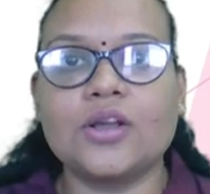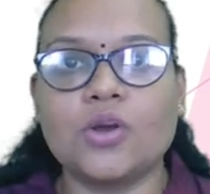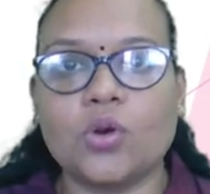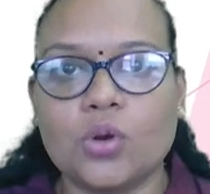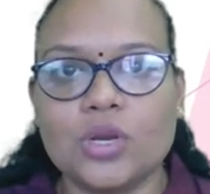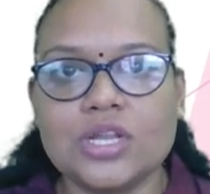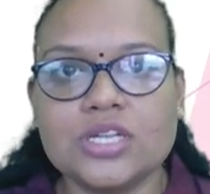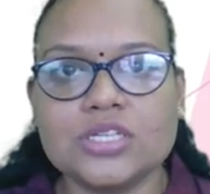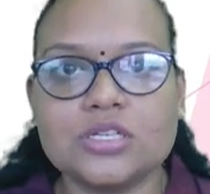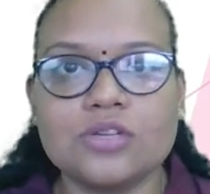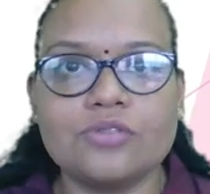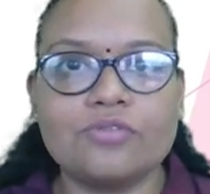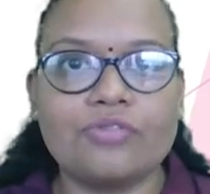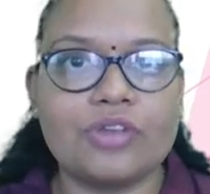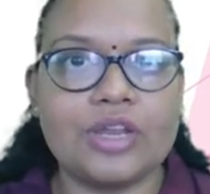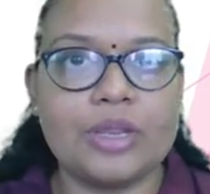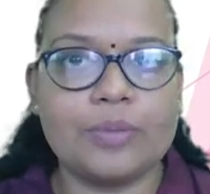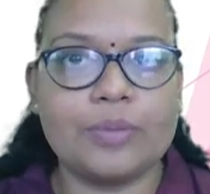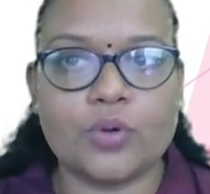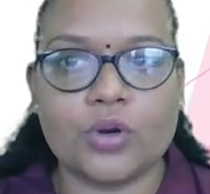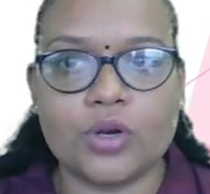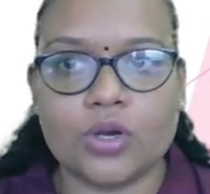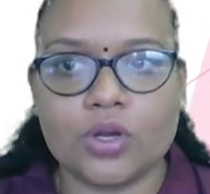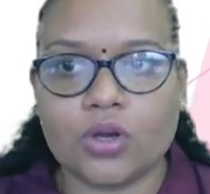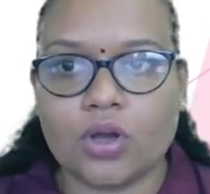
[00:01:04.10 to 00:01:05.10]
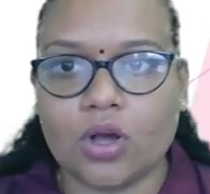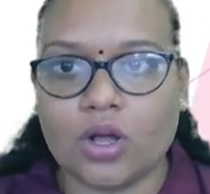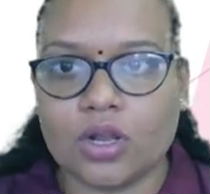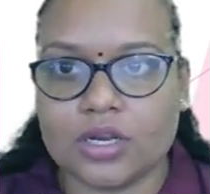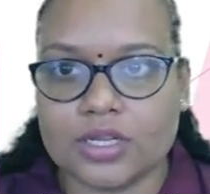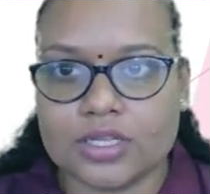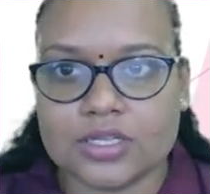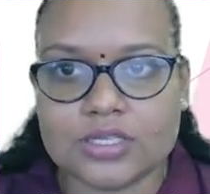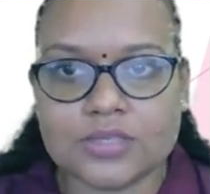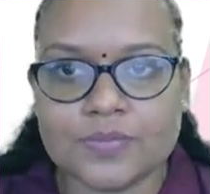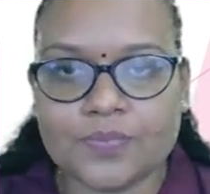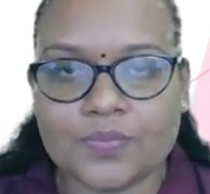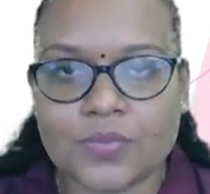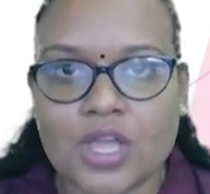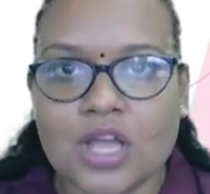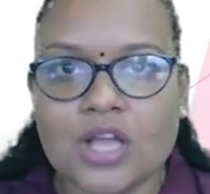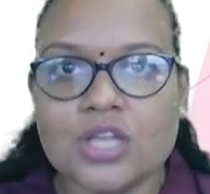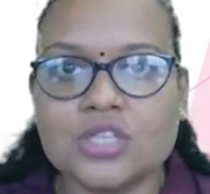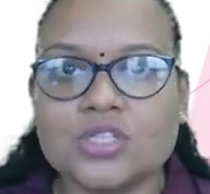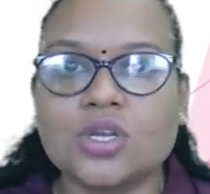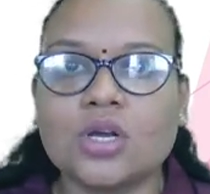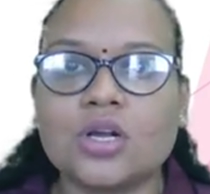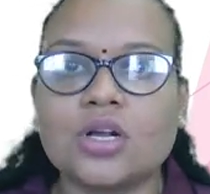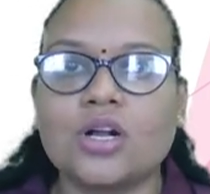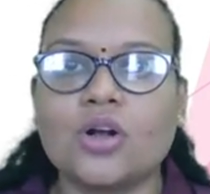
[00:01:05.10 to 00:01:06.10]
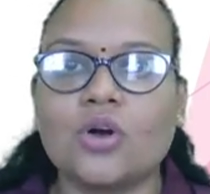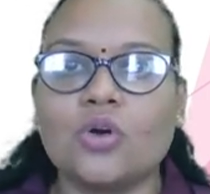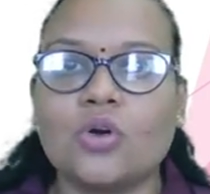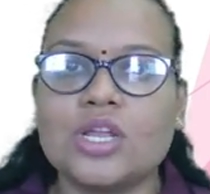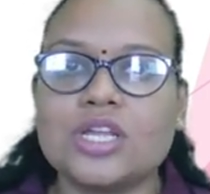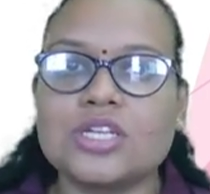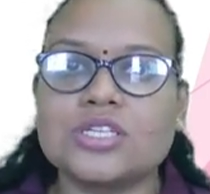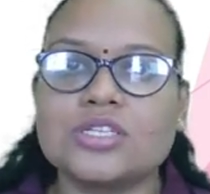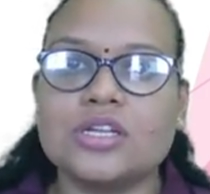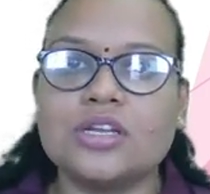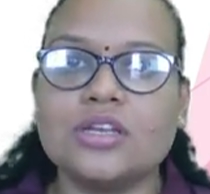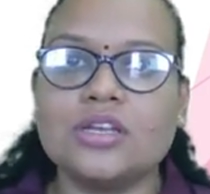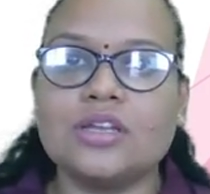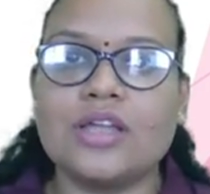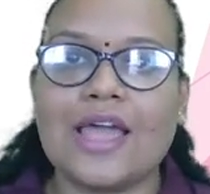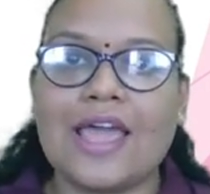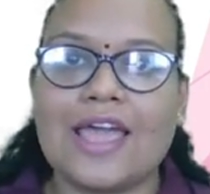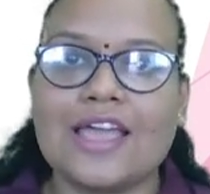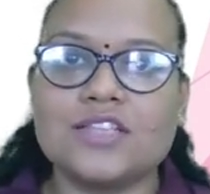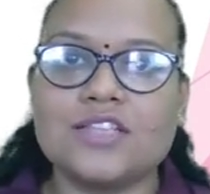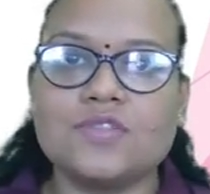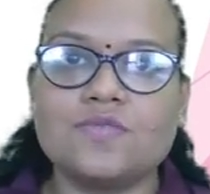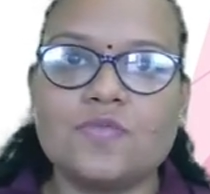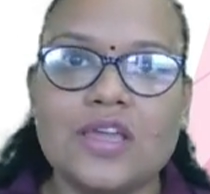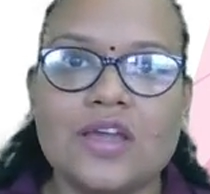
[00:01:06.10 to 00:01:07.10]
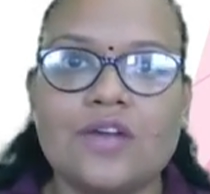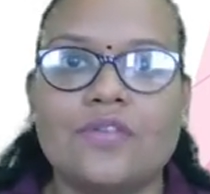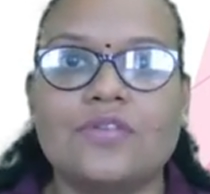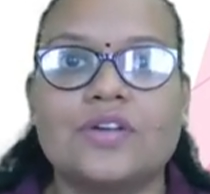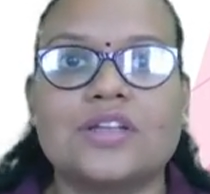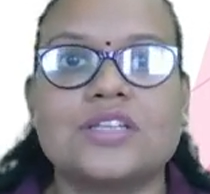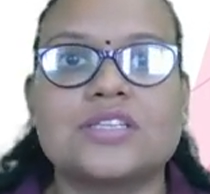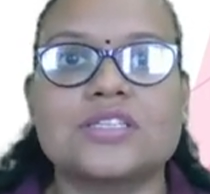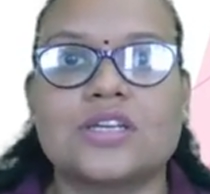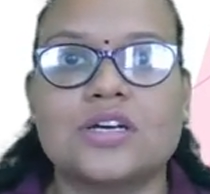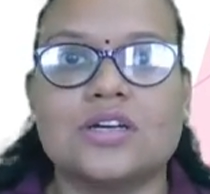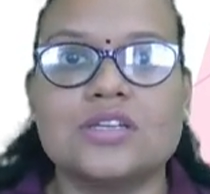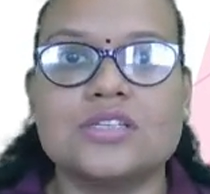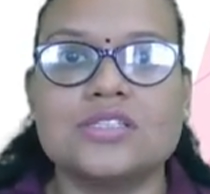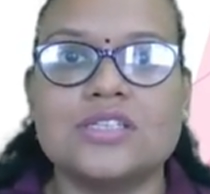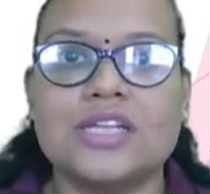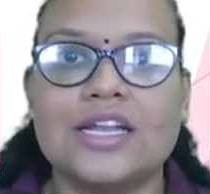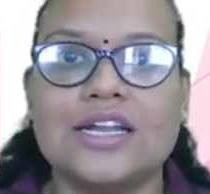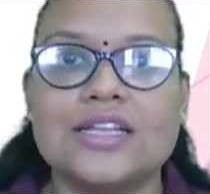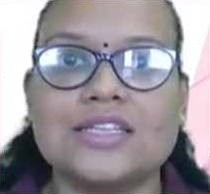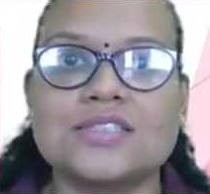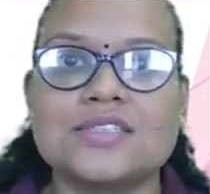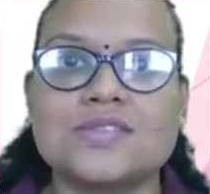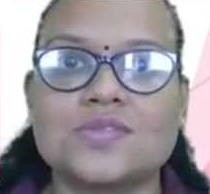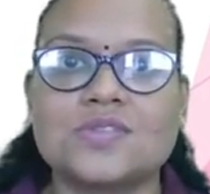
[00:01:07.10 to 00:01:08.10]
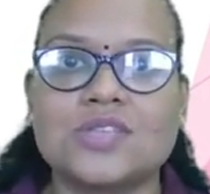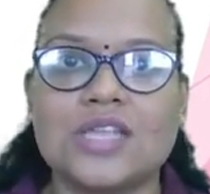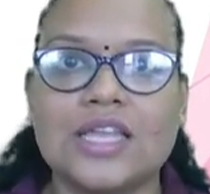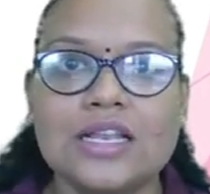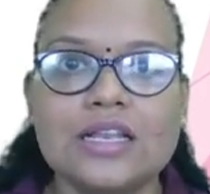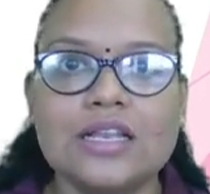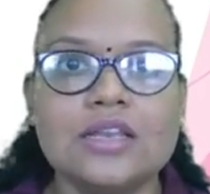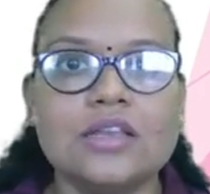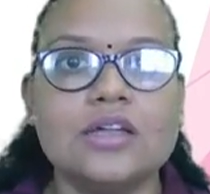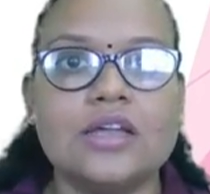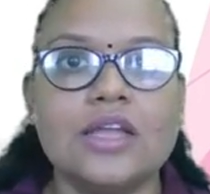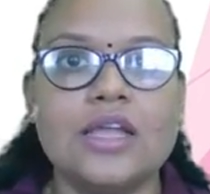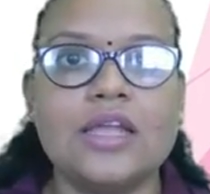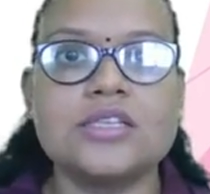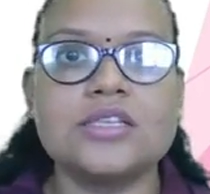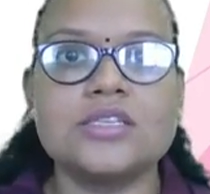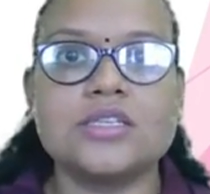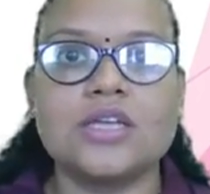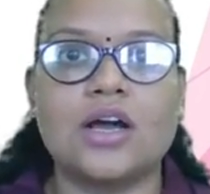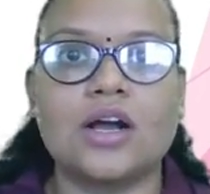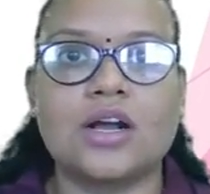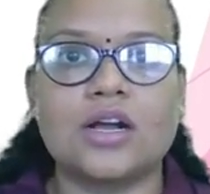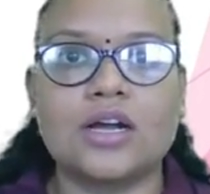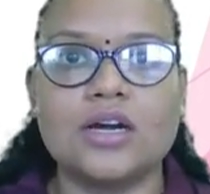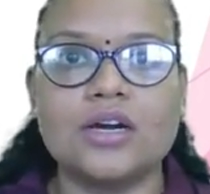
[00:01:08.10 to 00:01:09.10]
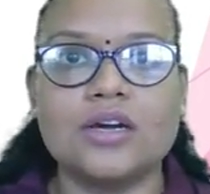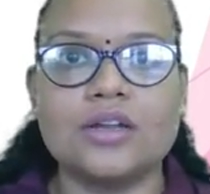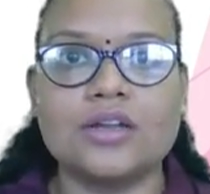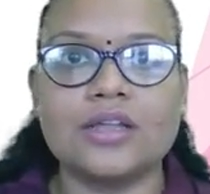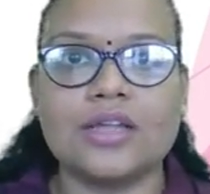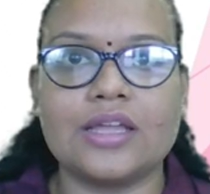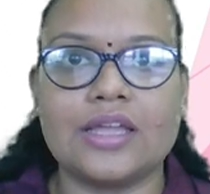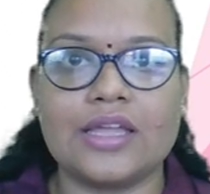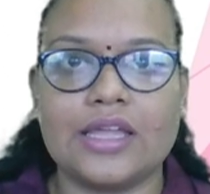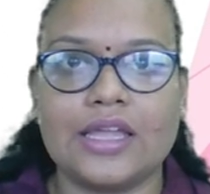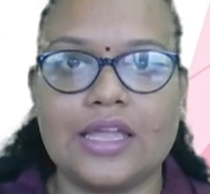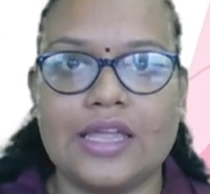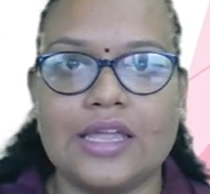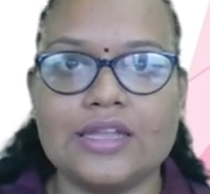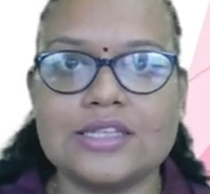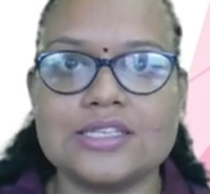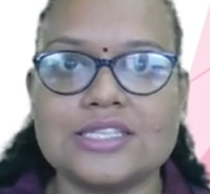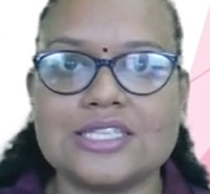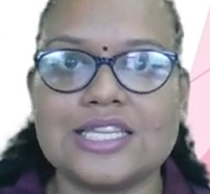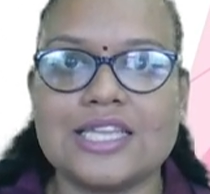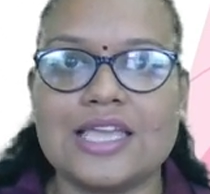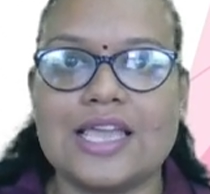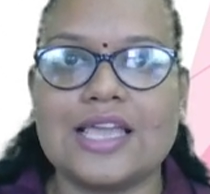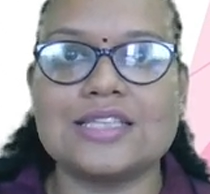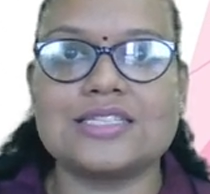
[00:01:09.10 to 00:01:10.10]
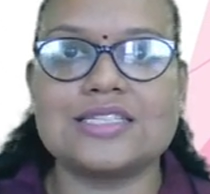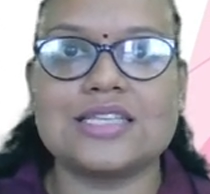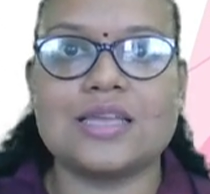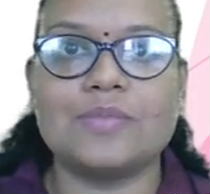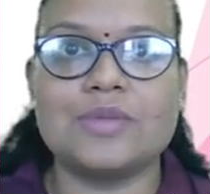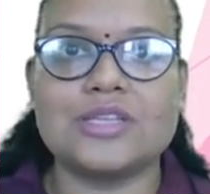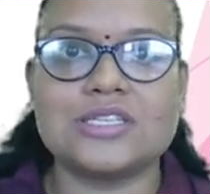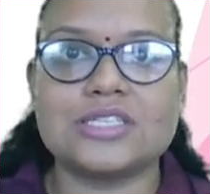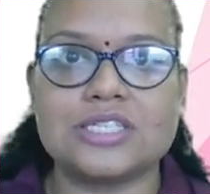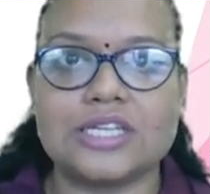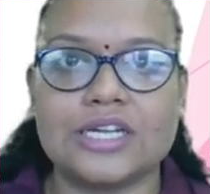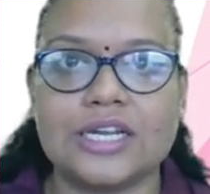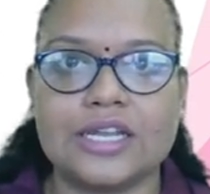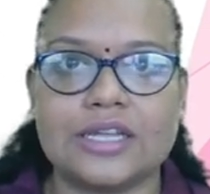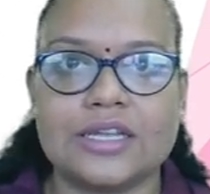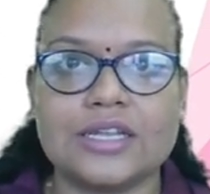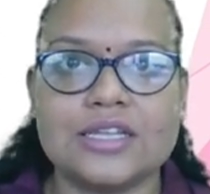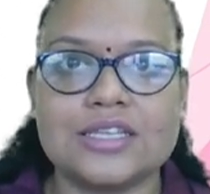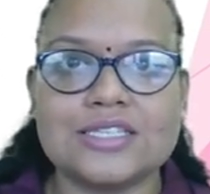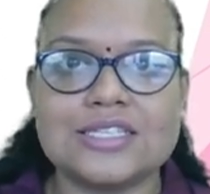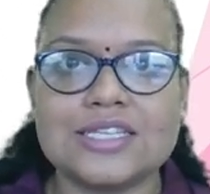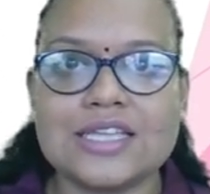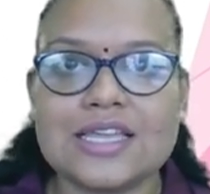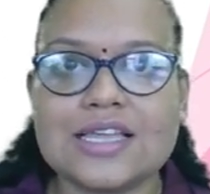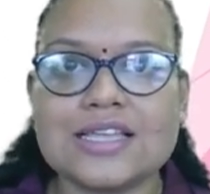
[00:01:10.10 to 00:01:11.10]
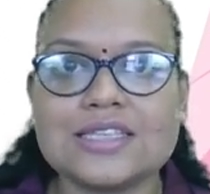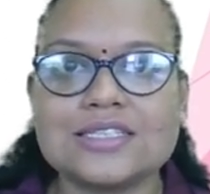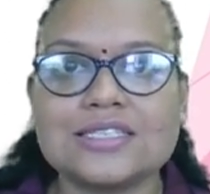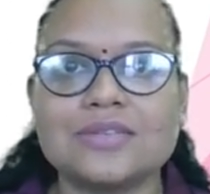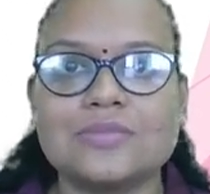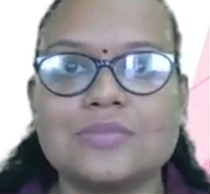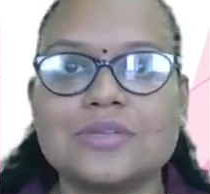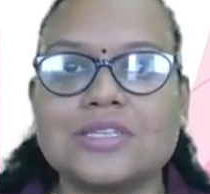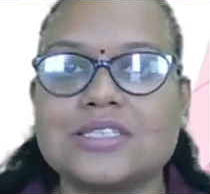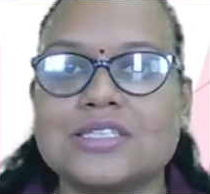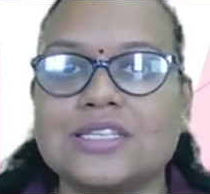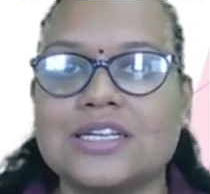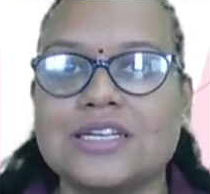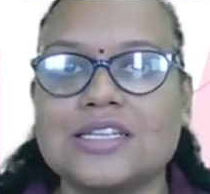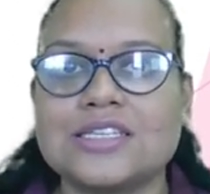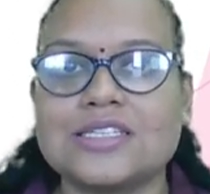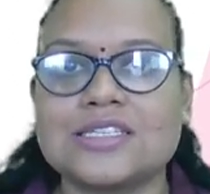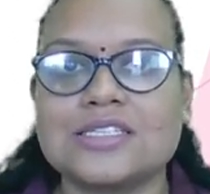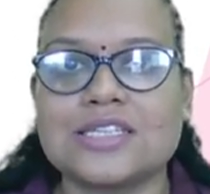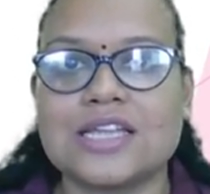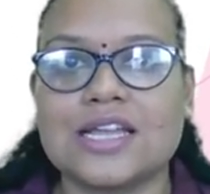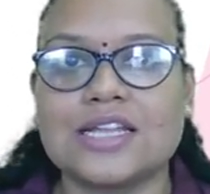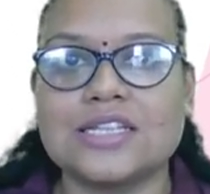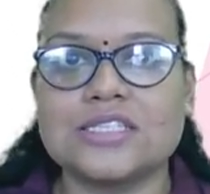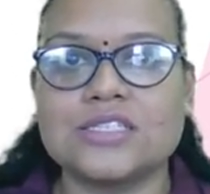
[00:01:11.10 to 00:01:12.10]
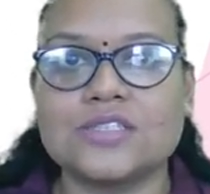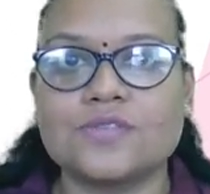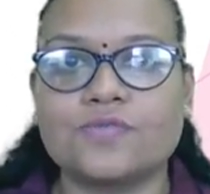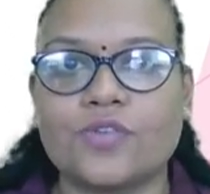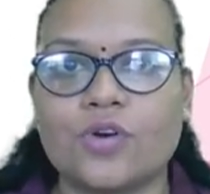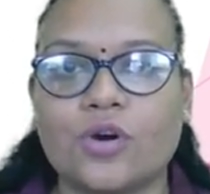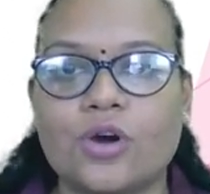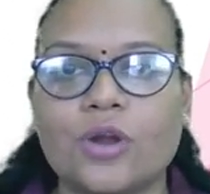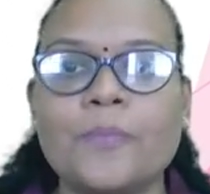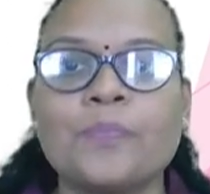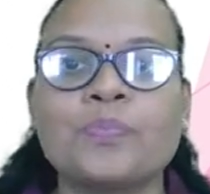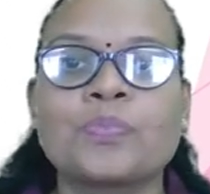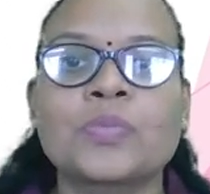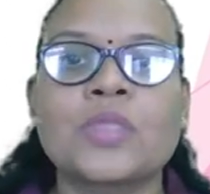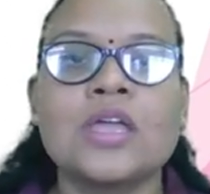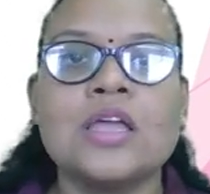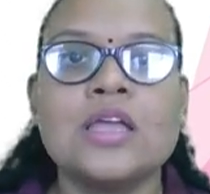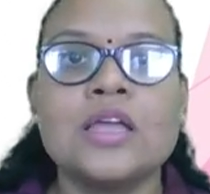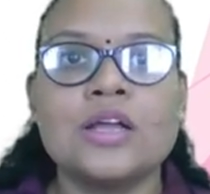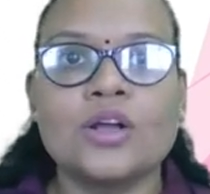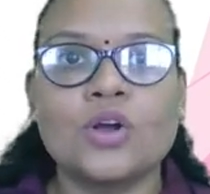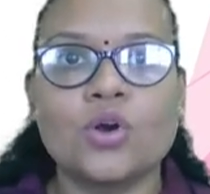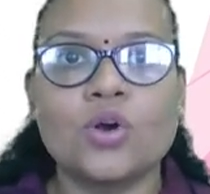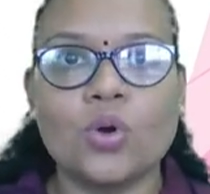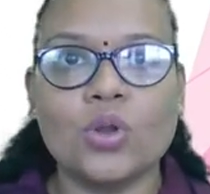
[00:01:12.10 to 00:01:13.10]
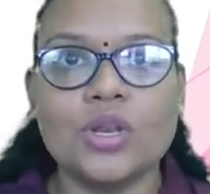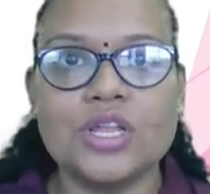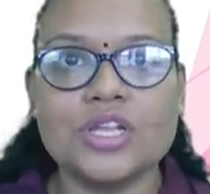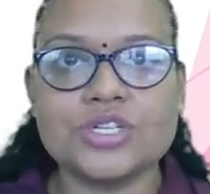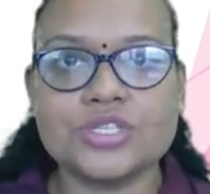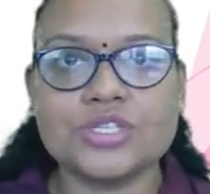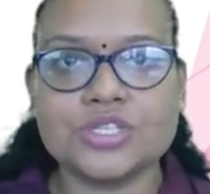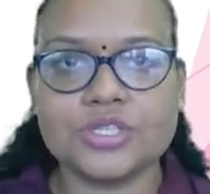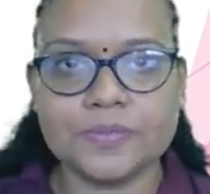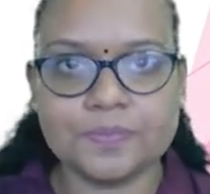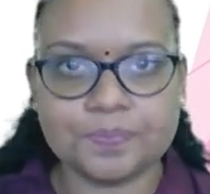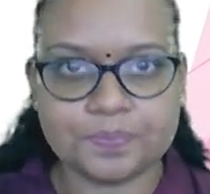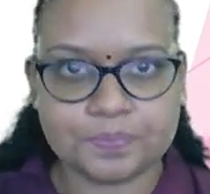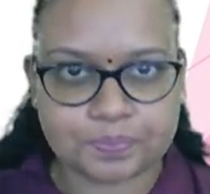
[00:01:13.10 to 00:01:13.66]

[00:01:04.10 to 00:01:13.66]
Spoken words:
collision free protocol is, so collision, as we have discussed, it is still is occur in CSMS/CD. CSMS/CD stands for collision